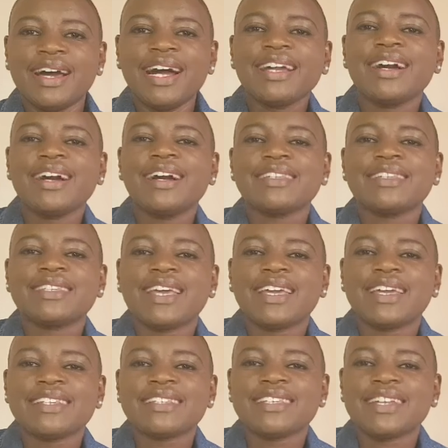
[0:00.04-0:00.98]
Hi guys,
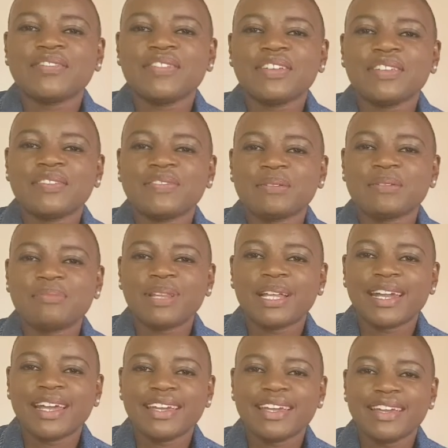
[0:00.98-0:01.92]
it's Taffy the event
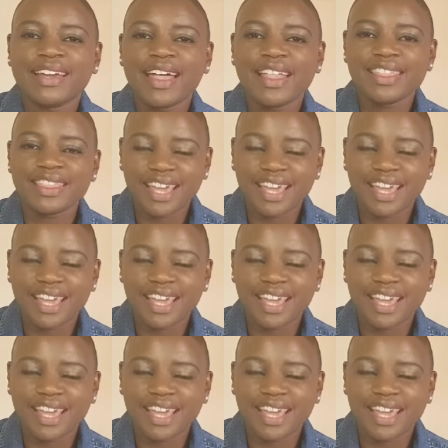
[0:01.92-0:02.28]
planner here.